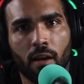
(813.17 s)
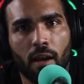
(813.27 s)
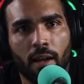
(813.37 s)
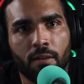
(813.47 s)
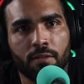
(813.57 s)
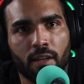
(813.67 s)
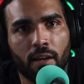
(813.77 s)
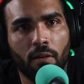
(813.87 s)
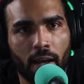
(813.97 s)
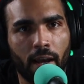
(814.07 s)
And I was
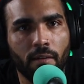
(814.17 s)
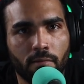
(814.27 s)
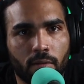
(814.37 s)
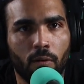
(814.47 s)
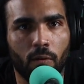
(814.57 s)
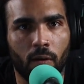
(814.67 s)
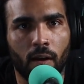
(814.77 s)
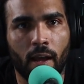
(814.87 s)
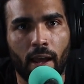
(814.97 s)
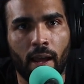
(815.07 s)
like, okay, cool.
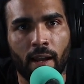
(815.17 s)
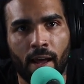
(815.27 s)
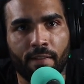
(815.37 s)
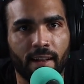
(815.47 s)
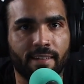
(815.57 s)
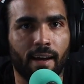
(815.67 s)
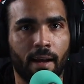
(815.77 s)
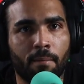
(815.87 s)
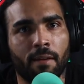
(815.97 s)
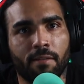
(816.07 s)
And at that
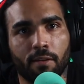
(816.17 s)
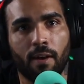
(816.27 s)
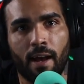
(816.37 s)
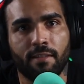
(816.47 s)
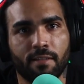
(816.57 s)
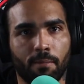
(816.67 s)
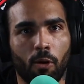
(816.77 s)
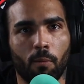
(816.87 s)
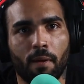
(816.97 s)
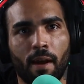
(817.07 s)
time, I still had some
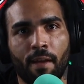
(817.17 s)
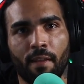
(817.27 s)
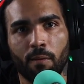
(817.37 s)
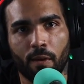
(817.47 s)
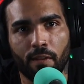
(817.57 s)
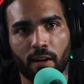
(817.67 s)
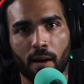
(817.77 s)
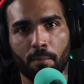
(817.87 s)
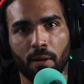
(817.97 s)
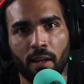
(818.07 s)
hope. And then when the
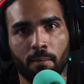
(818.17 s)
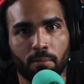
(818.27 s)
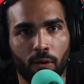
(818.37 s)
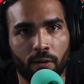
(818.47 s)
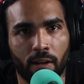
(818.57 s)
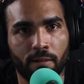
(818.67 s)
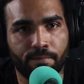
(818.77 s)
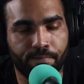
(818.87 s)
company imploded,